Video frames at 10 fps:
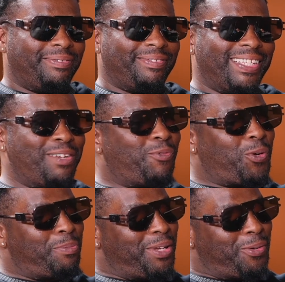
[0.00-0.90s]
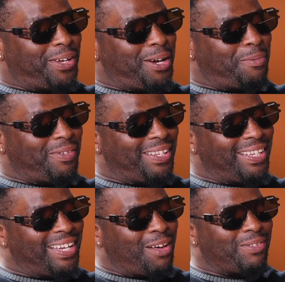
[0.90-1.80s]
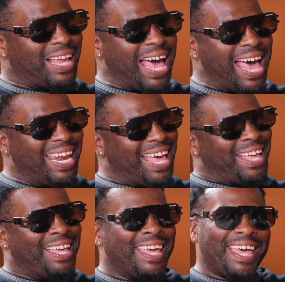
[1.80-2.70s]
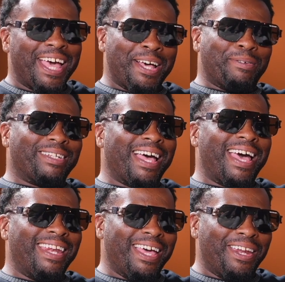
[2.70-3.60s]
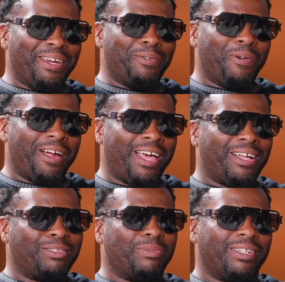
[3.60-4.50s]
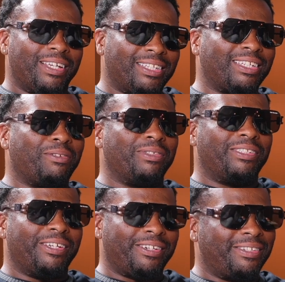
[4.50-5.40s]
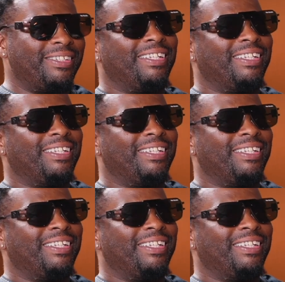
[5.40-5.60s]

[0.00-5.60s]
Didn't want to be on camera then. I was hiding out. I was hiding out in the warehouse, but yes, I was there.